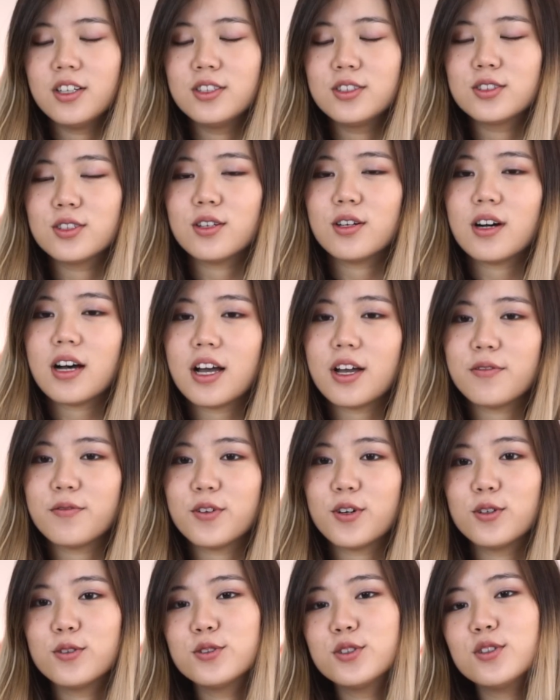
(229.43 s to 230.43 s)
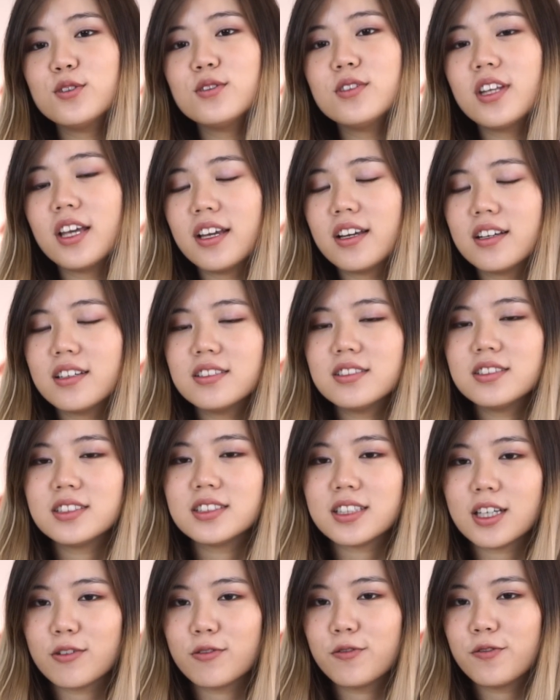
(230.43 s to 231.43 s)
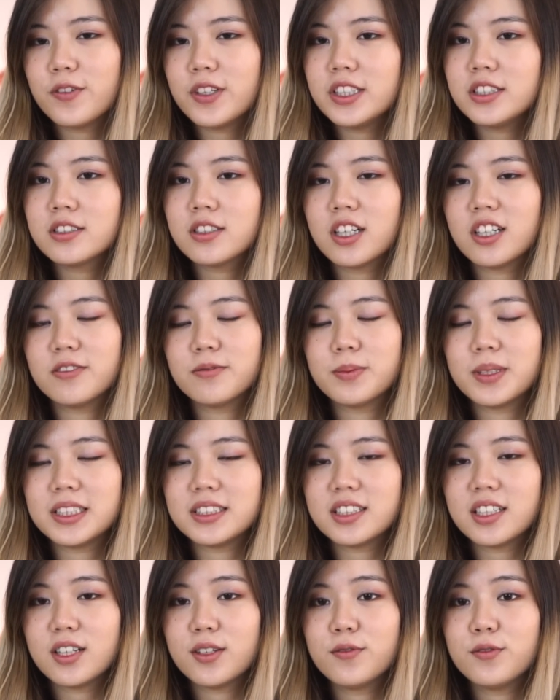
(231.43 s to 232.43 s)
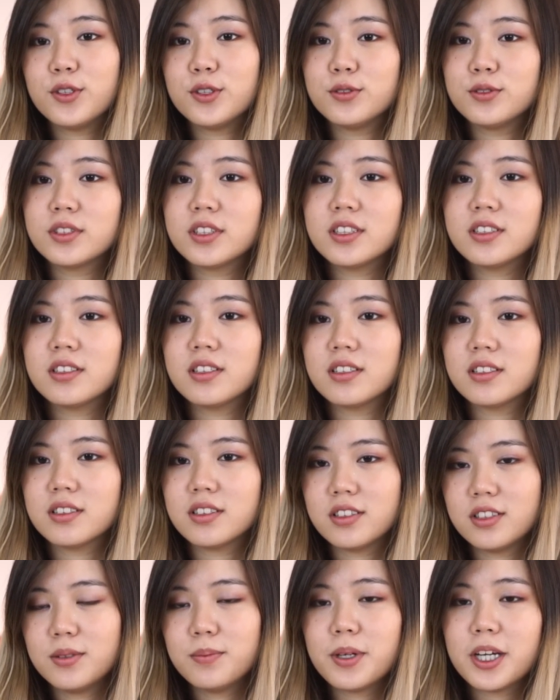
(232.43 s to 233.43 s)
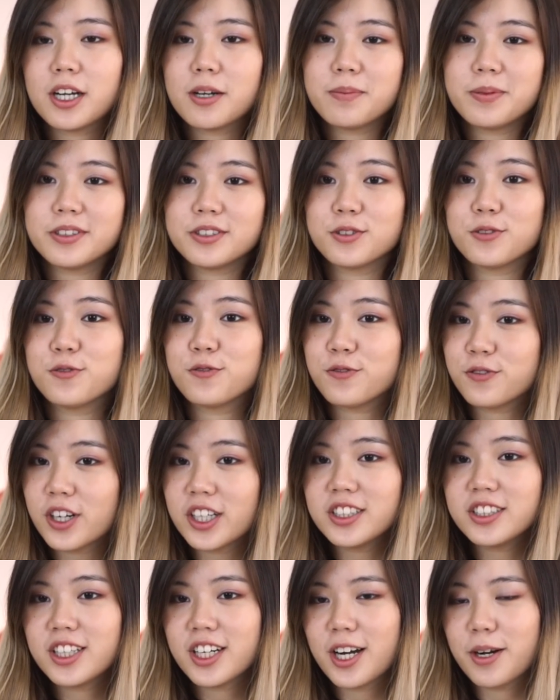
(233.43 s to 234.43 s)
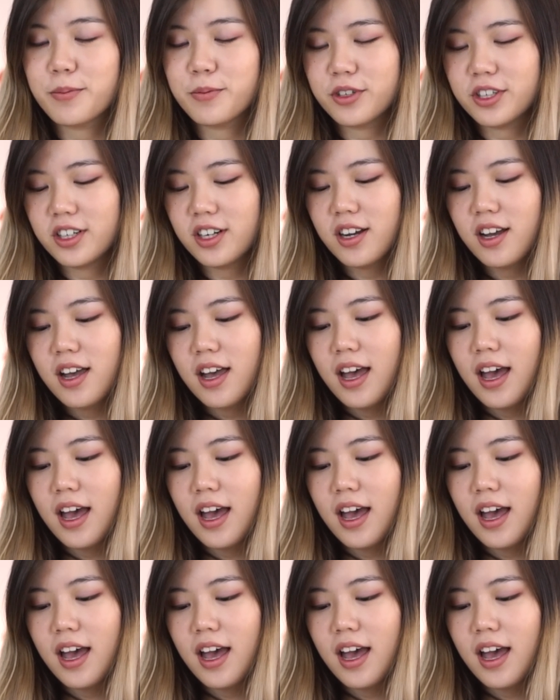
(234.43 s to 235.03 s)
So I've also taken selfies of myself using the 13 megapixel front camera,